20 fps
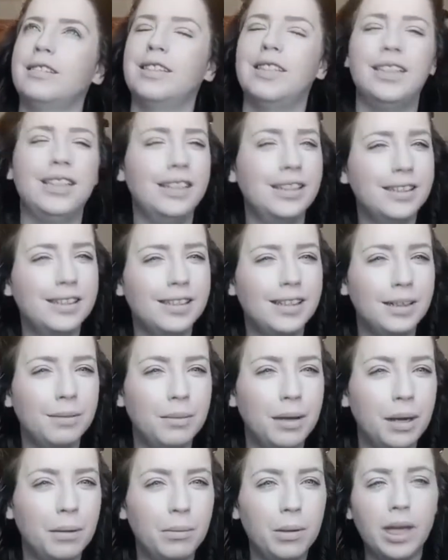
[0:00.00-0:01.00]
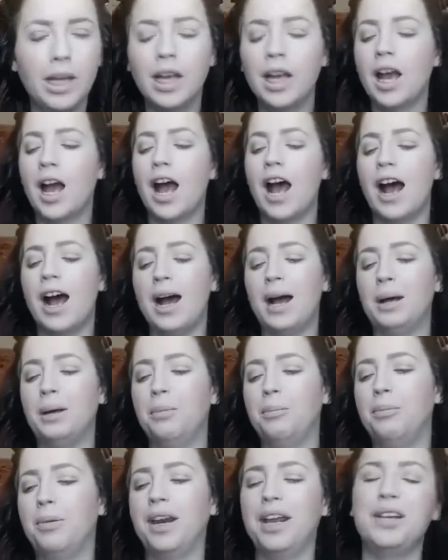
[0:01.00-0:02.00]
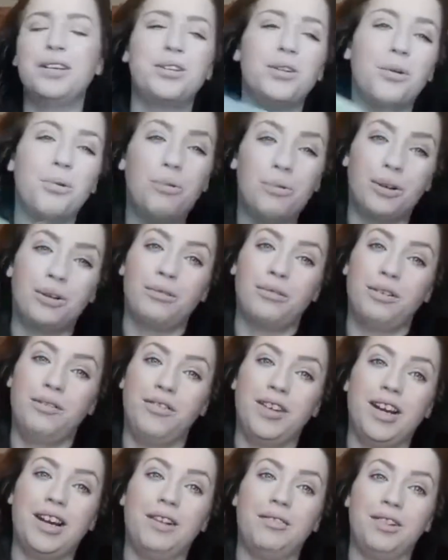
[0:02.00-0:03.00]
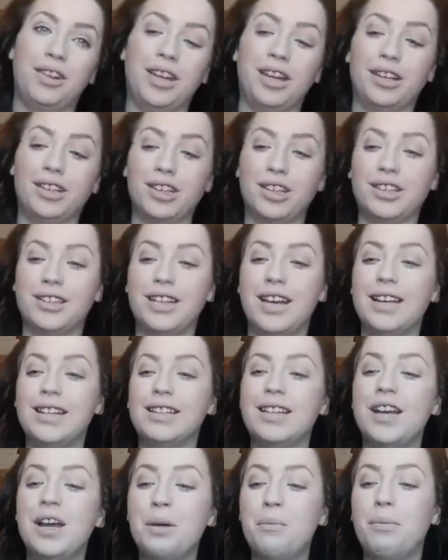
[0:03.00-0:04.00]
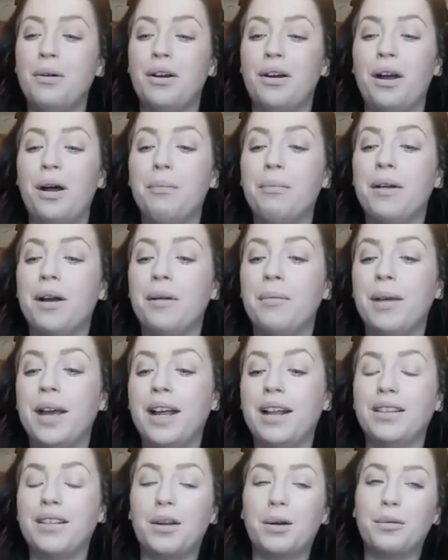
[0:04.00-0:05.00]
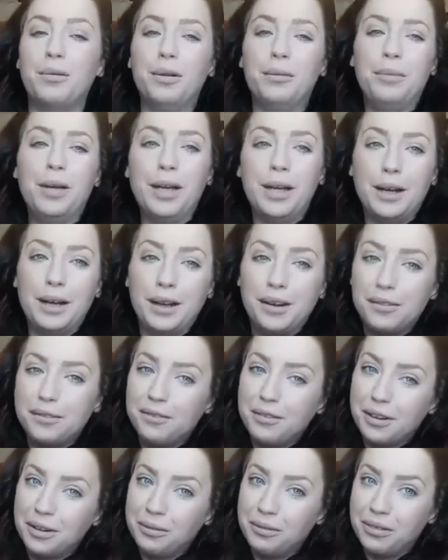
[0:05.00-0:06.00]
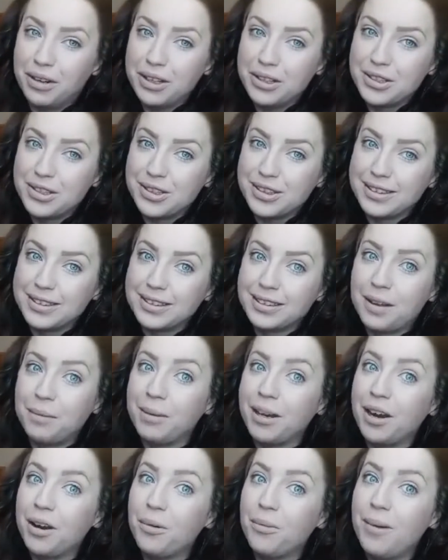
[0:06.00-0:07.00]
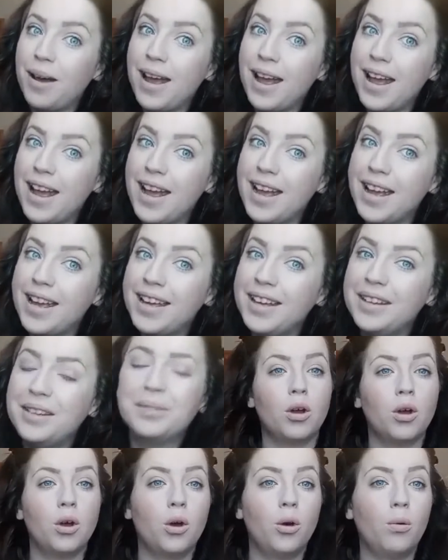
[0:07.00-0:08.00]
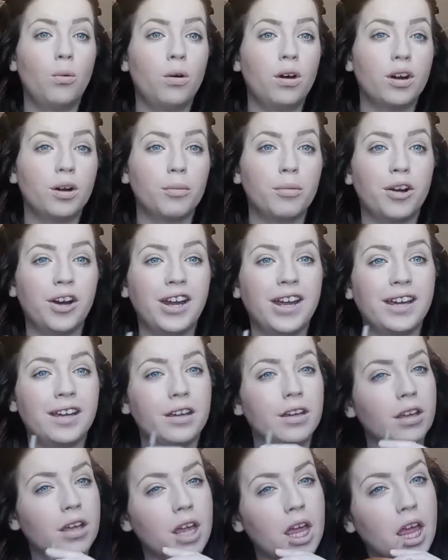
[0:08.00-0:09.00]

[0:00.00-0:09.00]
teasy maybe, but I don't want to reveal everything just yet. But upcoming, there will be a lot of fun adventures coming our way. What a break.